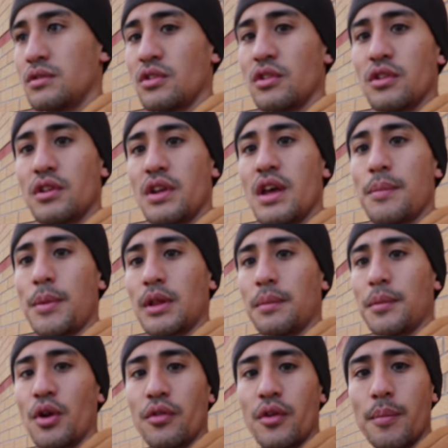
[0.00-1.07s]
So I uh, picked
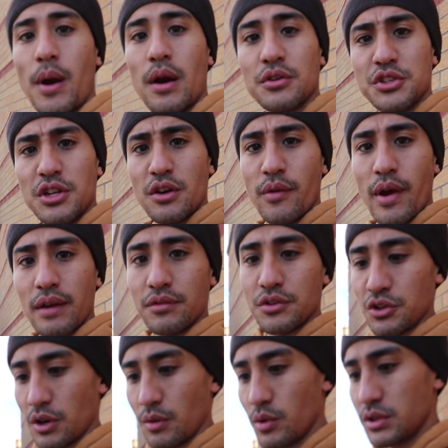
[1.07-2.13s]
up another power steering rack
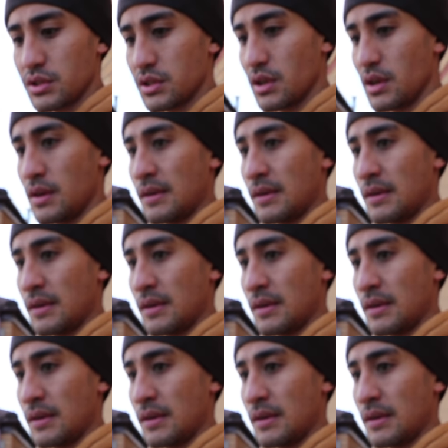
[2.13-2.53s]
from Johnny Woods.